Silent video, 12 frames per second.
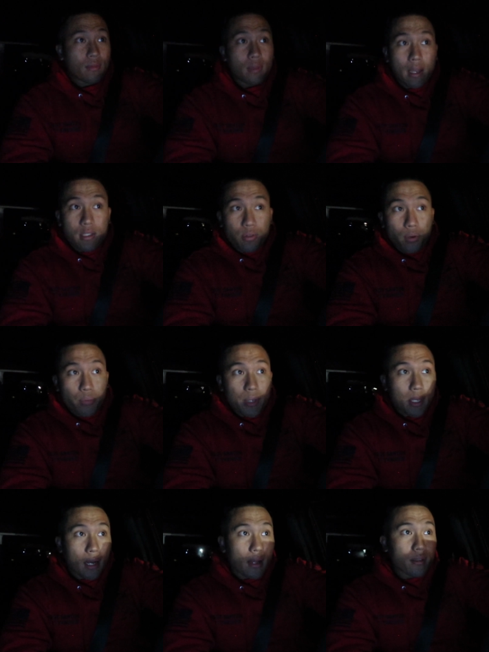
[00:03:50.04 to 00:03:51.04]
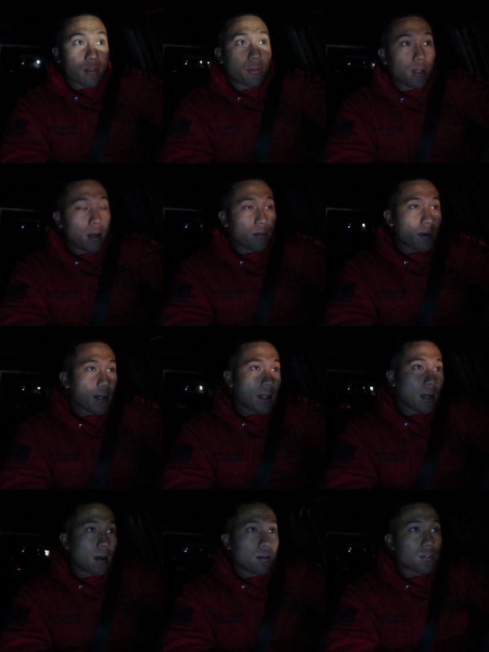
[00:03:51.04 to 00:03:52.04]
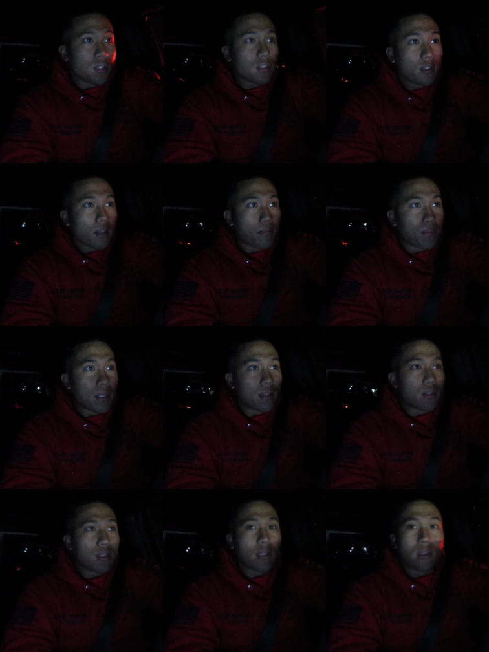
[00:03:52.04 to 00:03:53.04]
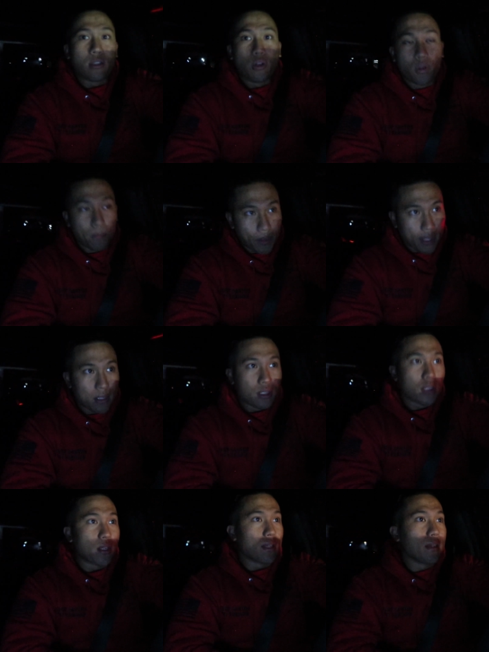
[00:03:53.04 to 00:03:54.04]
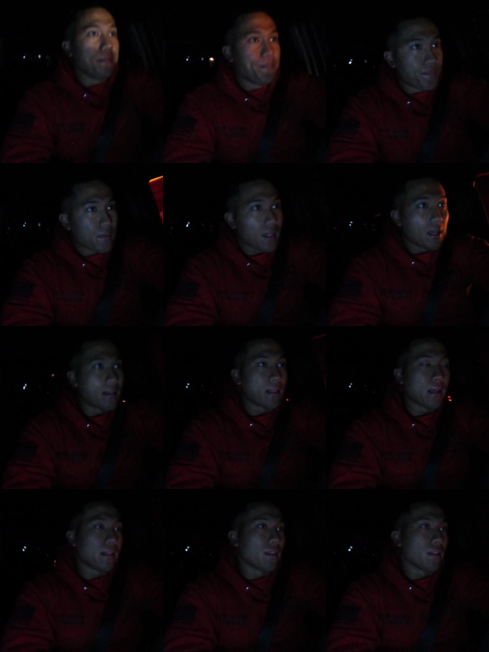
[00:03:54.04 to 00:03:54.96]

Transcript: that's what we got going on right now, teaching them PT, doing PT, and then